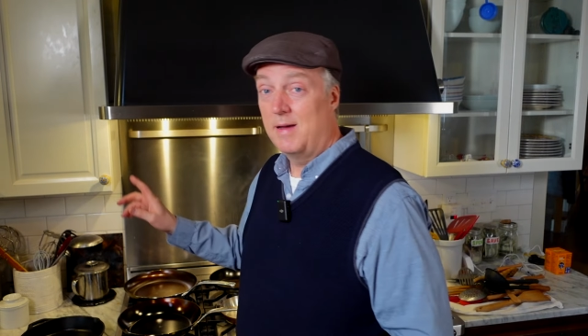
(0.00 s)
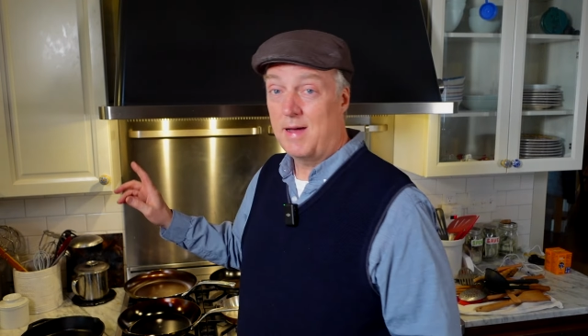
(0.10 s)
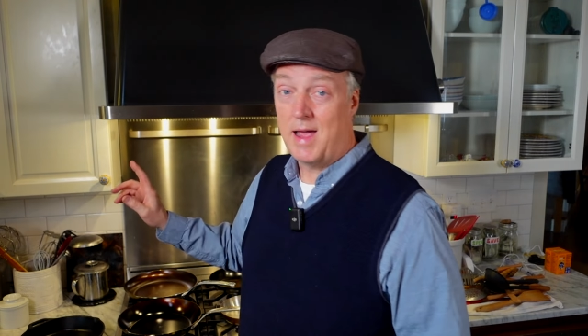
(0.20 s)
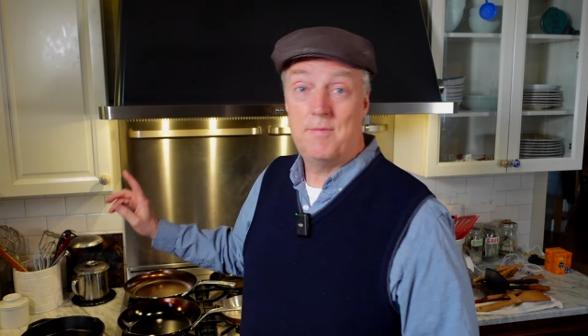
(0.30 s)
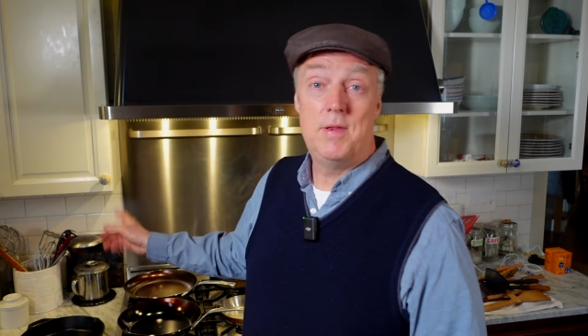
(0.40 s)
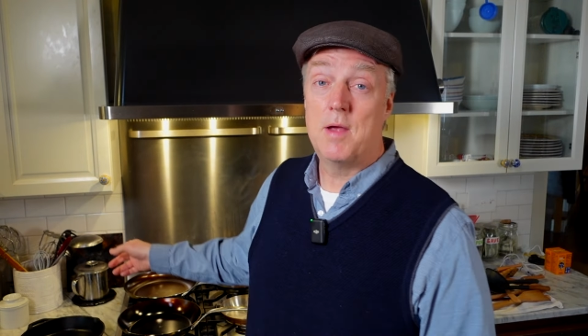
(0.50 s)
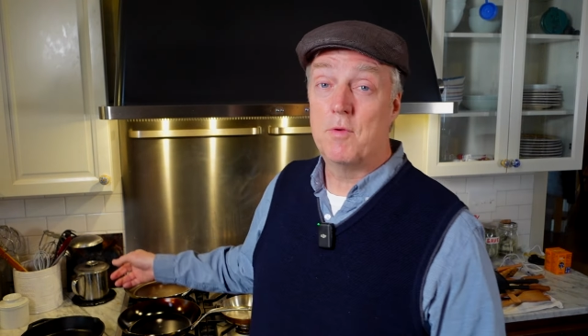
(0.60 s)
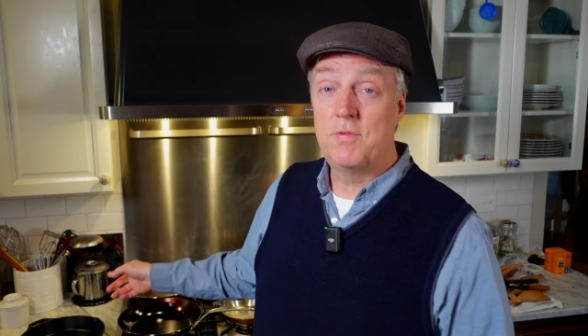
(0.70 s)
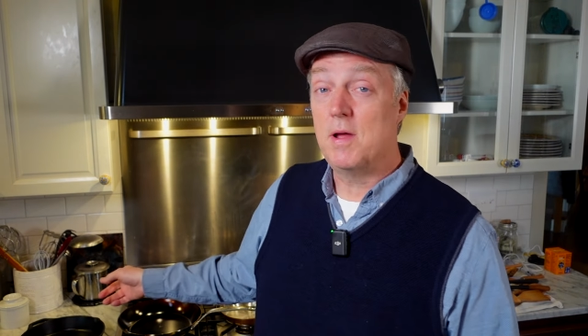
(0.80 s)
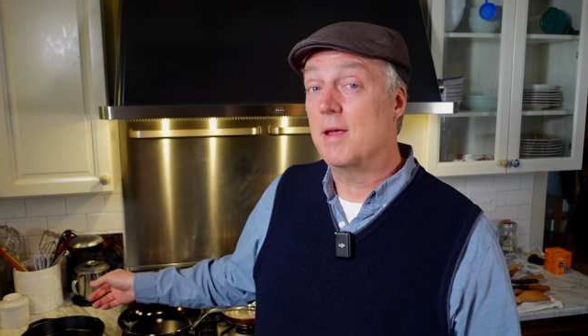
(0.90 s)
I have
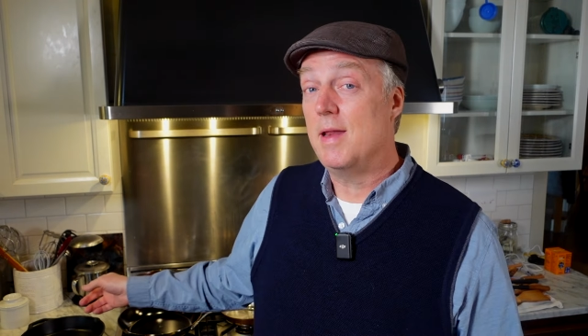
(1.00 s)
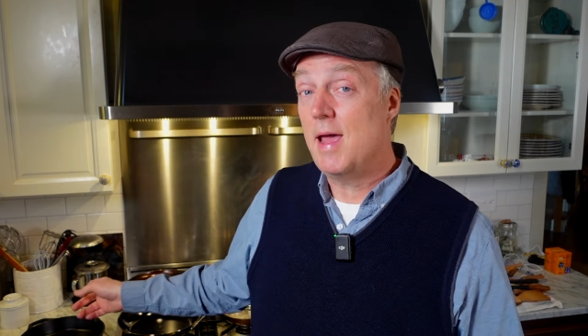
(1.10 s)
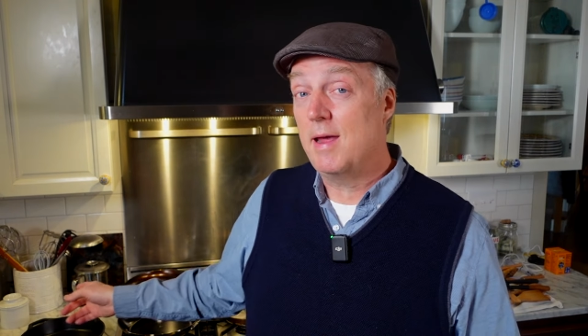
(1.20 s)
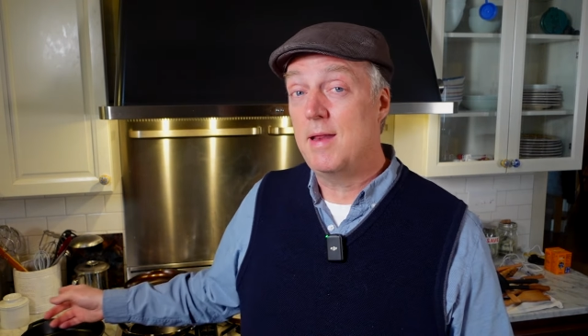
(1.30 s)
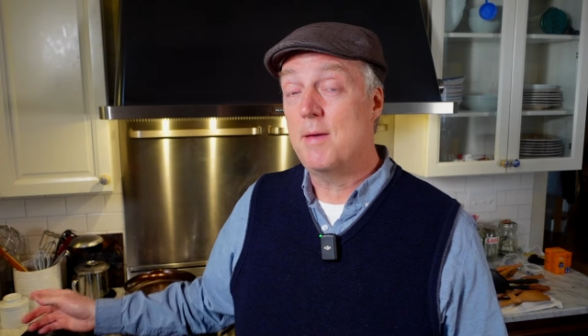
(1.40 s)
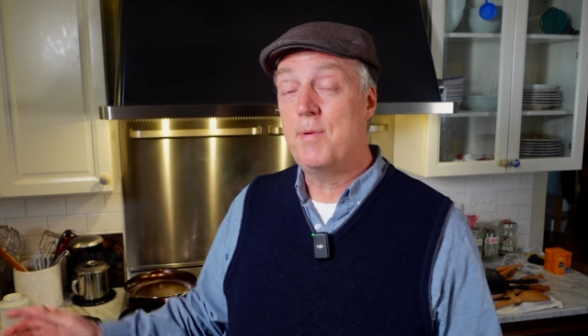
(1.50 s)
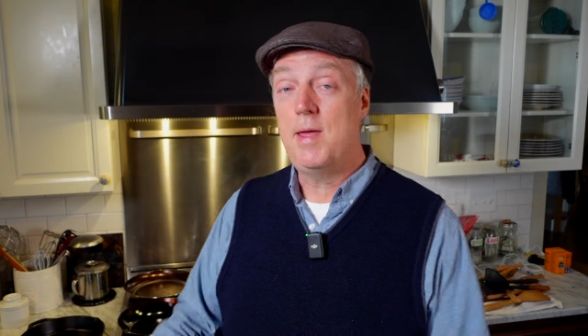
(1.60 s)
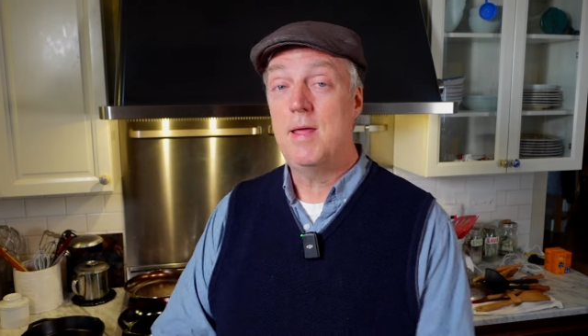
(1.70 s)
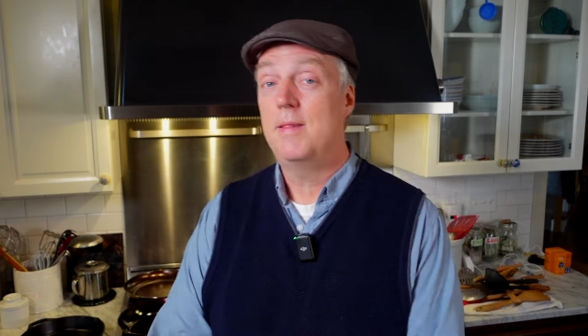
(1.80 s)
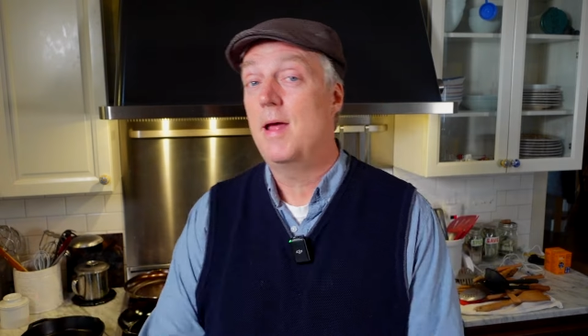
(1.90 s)
never stuck an egg in that
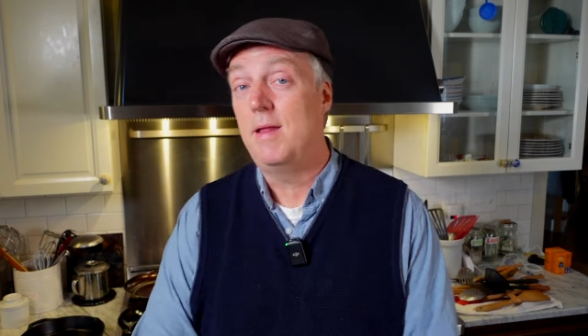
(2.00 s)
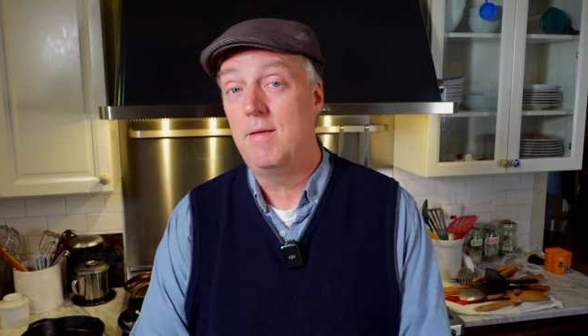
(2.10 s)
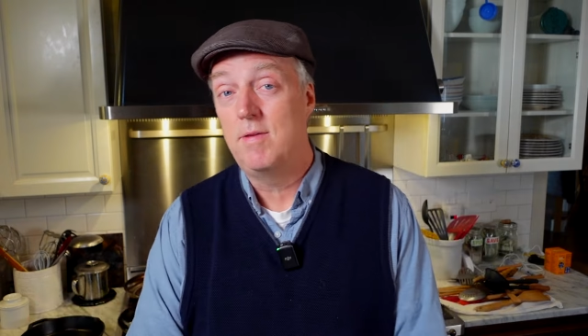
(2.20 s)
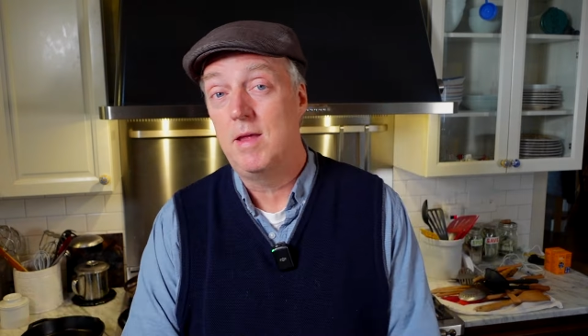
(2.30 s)
pan. That is